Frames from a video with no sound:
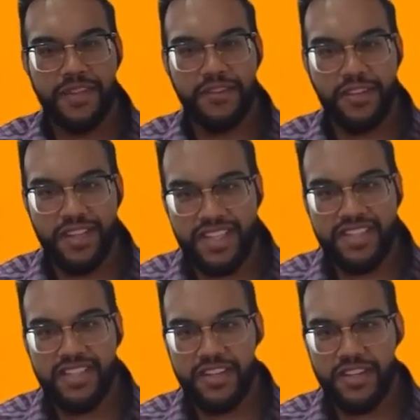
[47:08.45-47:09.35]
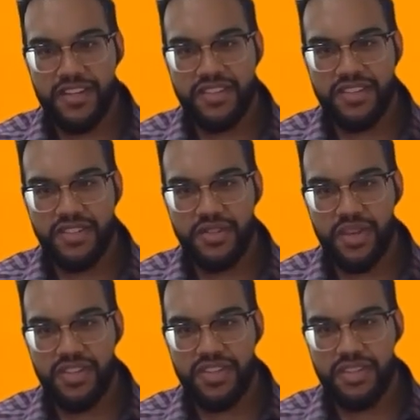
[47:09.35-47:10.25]
relate to their current
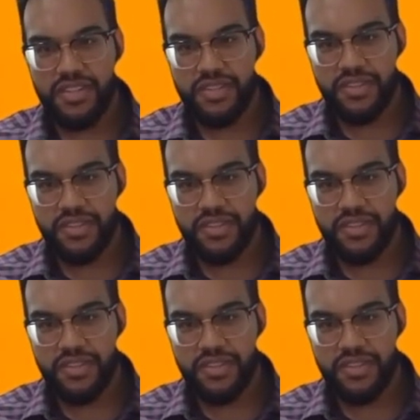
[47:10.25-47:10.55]
situation.